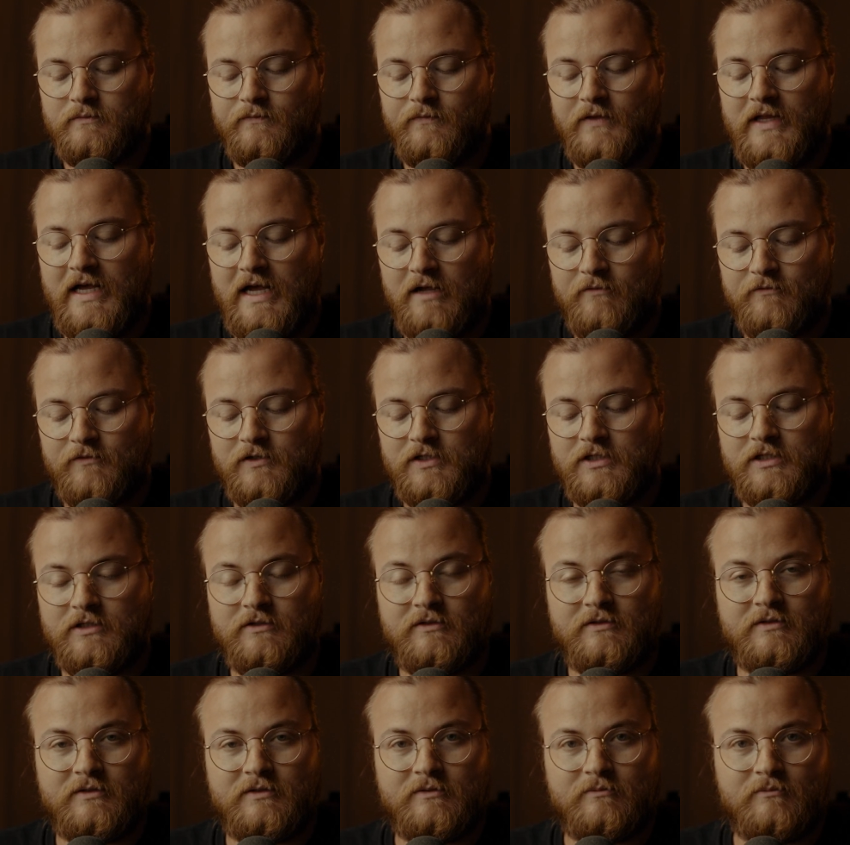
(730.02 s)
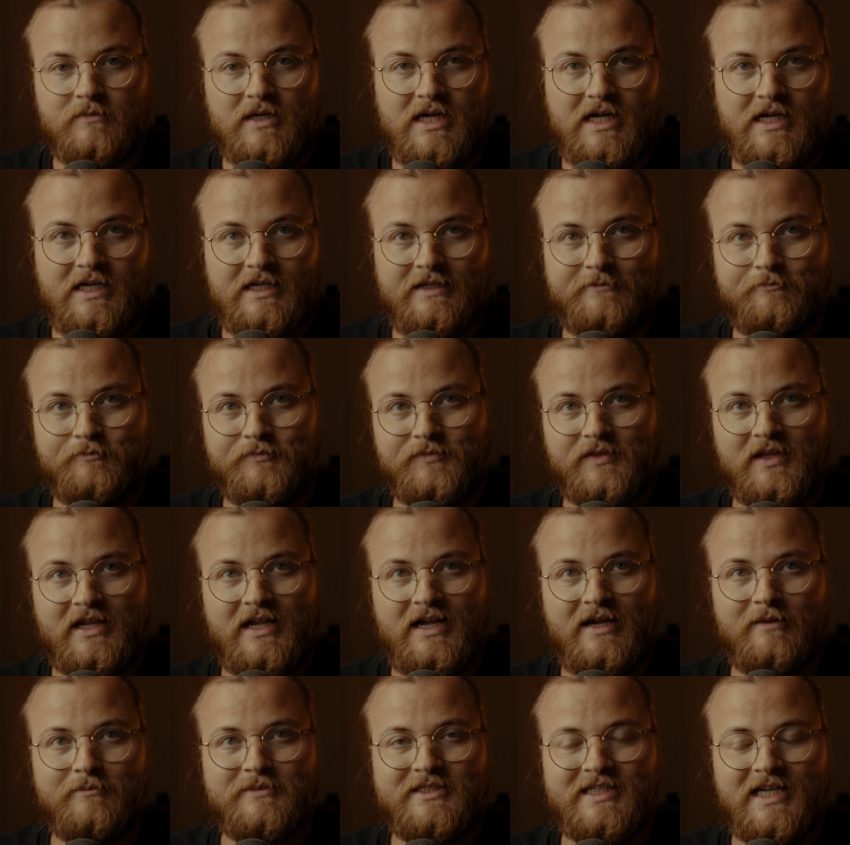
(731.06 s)
left my
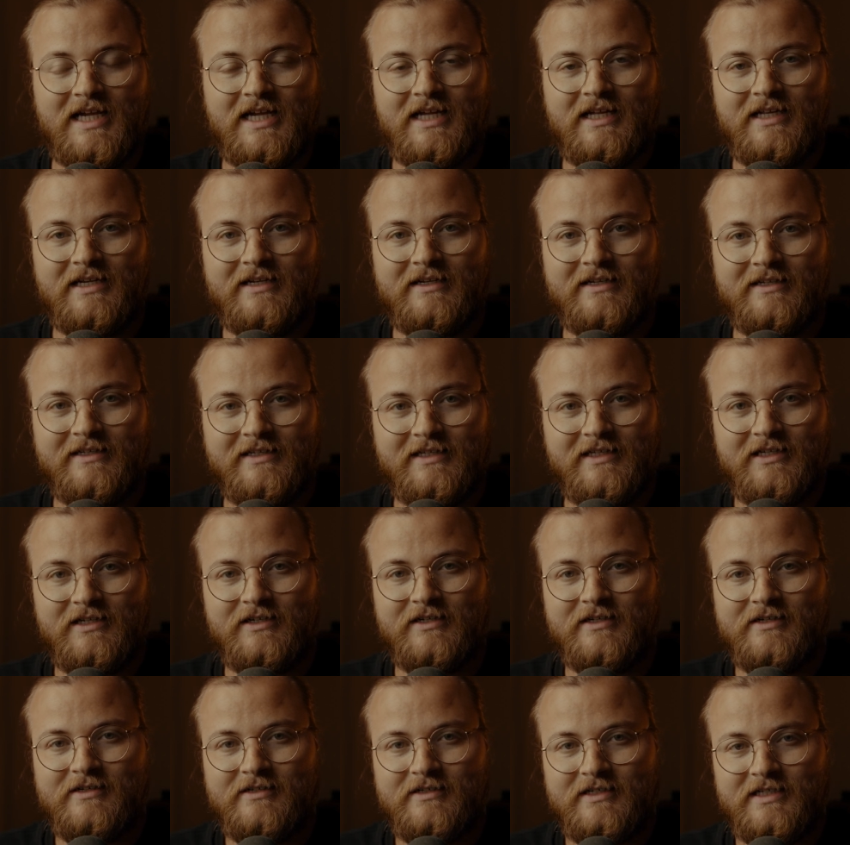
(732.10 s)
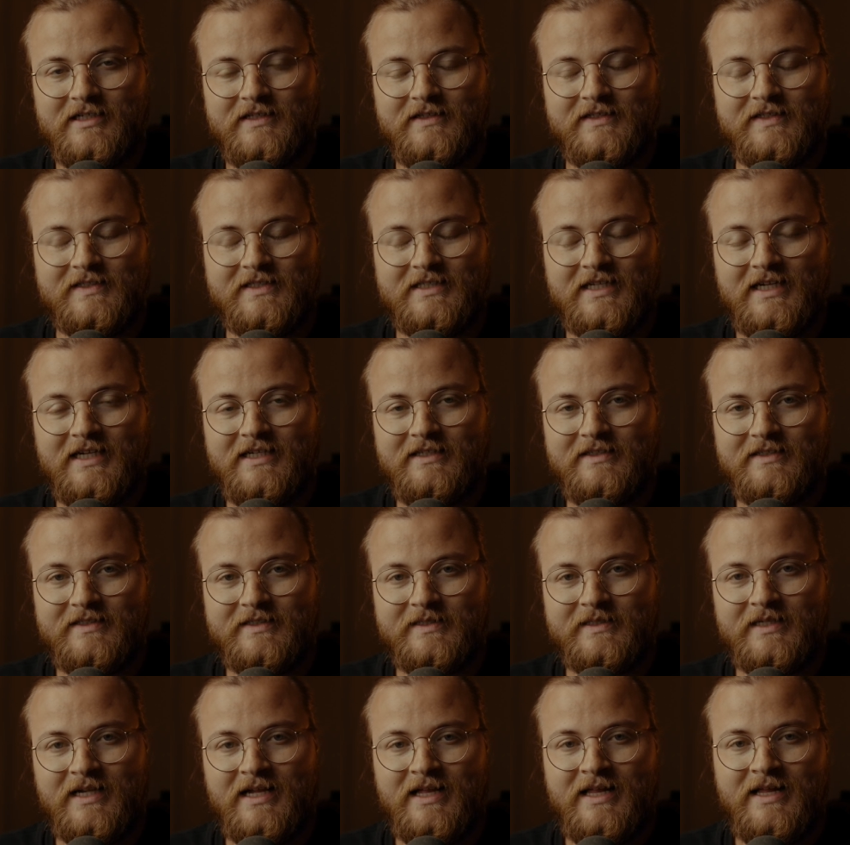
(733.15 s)
M10 here in the
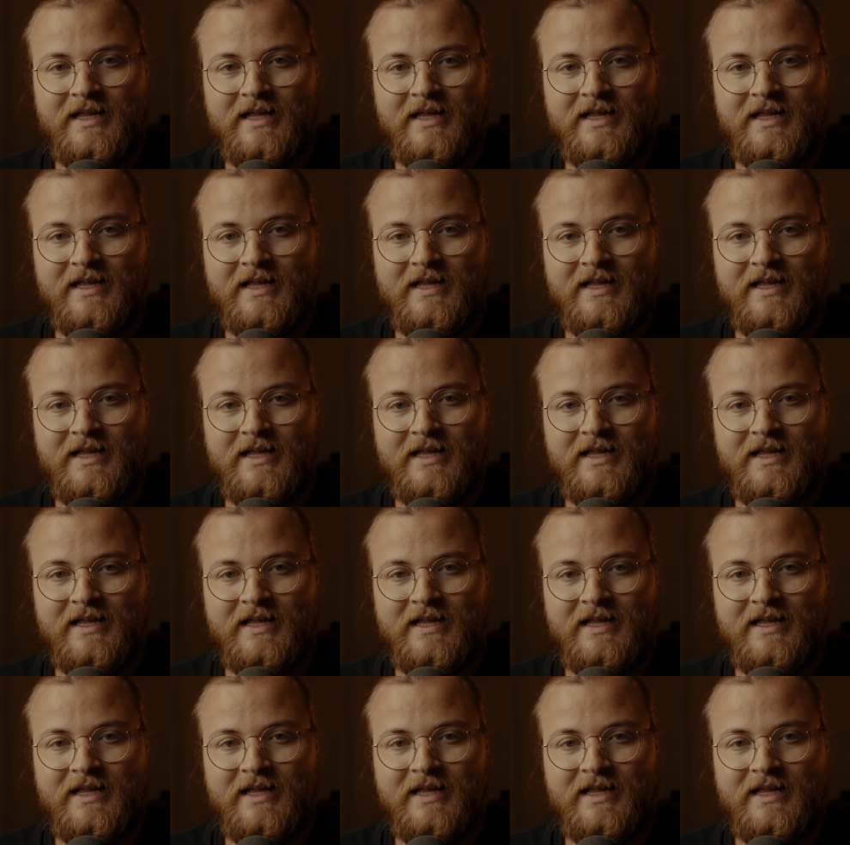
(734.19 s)
States,